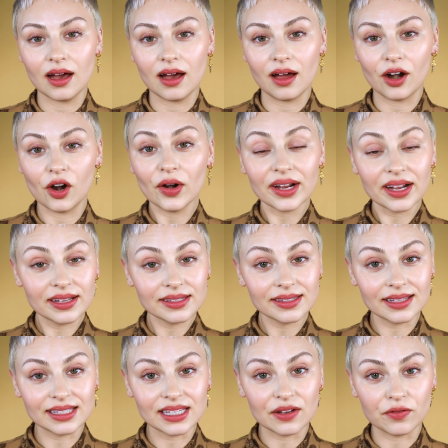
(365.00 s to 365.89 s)
Uh, all right, guys,
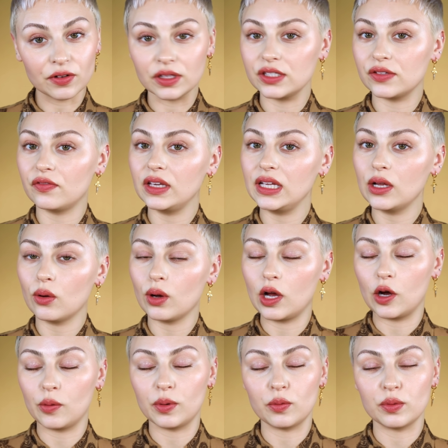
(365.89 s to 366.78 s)
that's it for this video. I
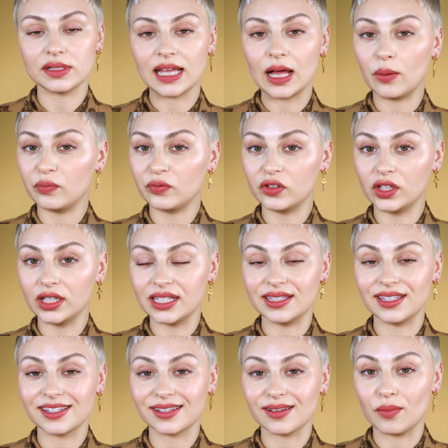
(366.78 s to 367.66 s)
hope it was helpful
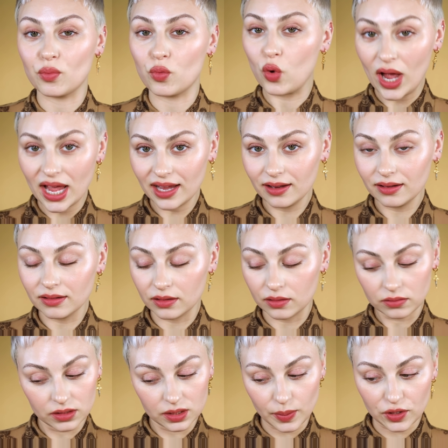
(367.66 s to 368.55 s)
in some way,
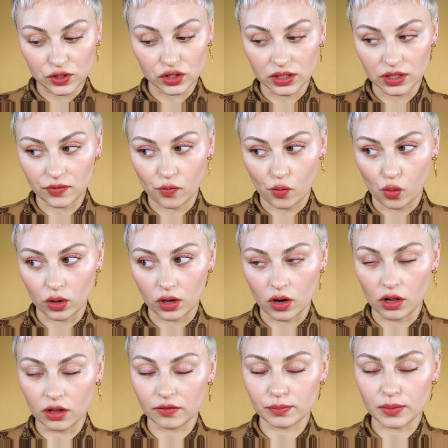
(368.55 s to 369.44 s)
especially for
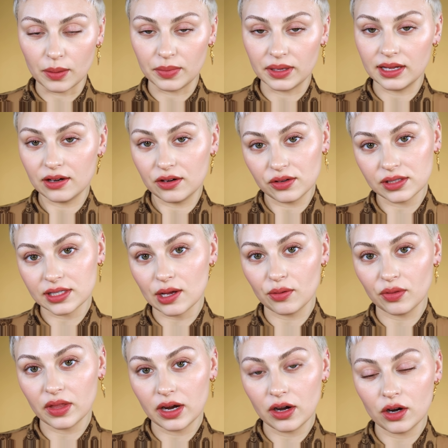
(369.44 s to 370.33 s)
all of my beginners
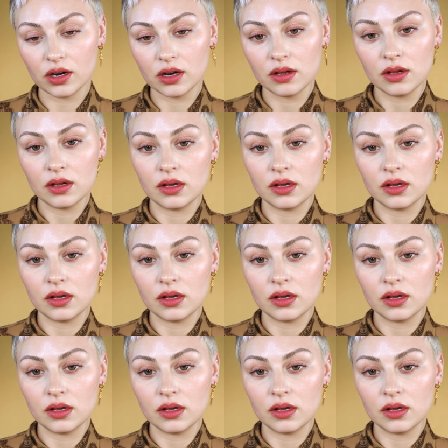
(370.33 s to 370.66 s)
out there.